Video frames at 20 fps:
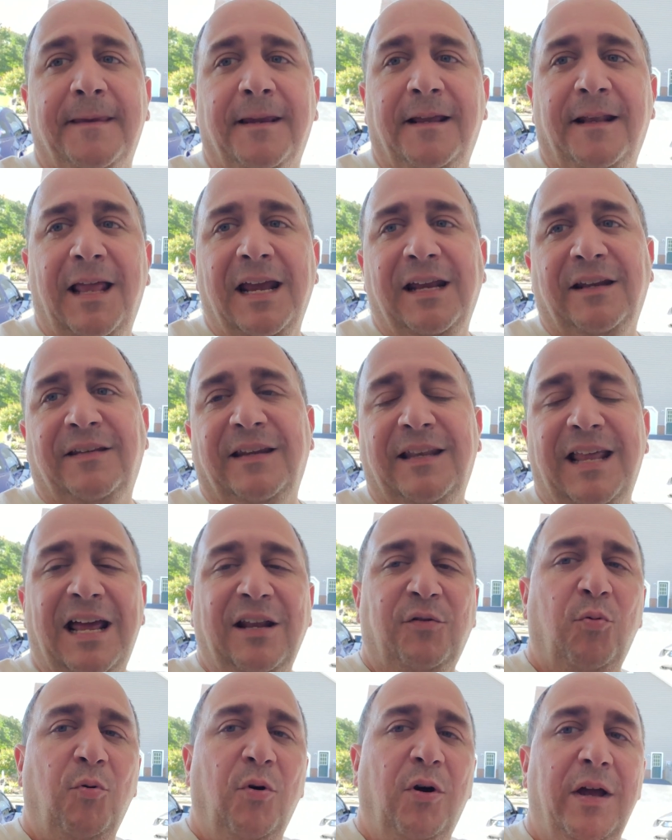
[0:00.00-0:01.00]
like I said,
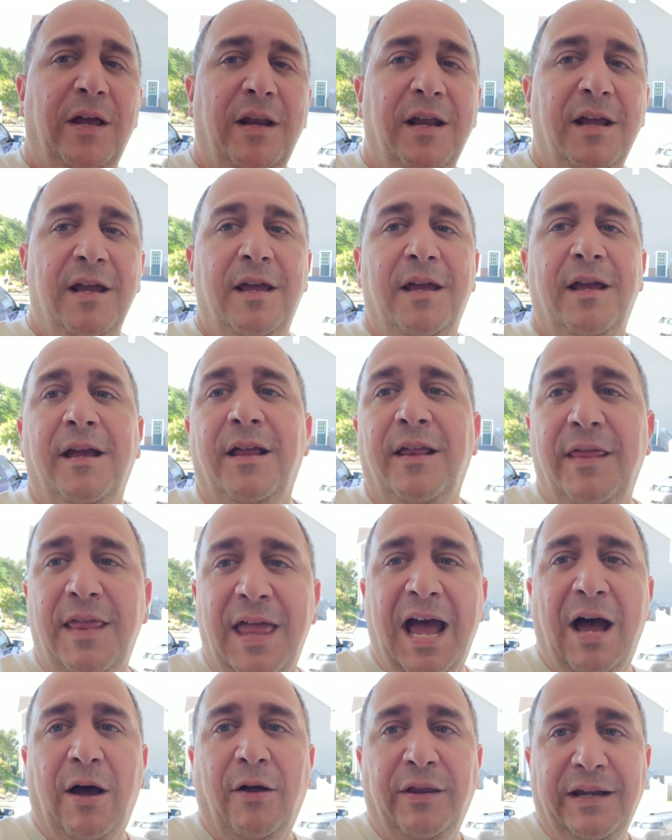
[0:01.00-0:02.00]
that's
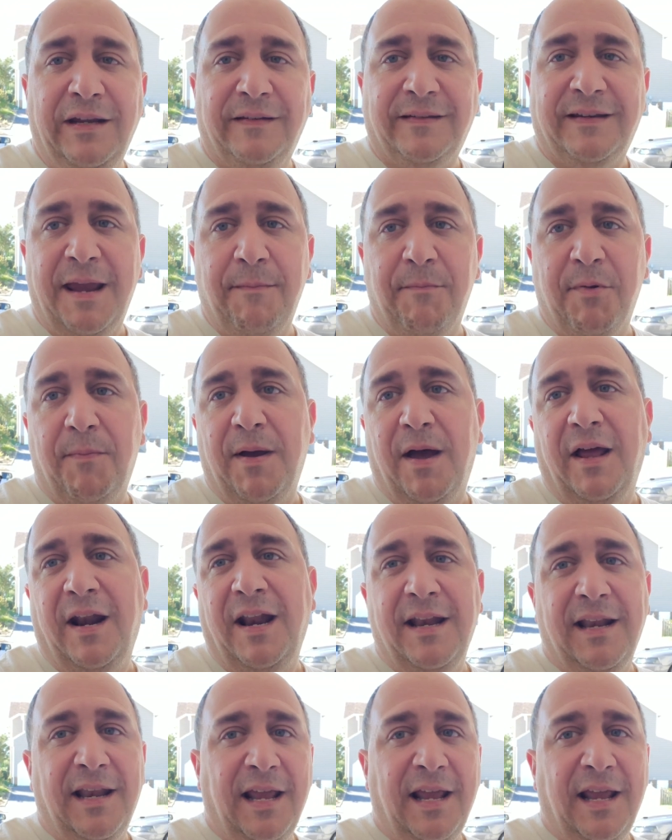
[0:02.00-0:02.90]
how these came about. And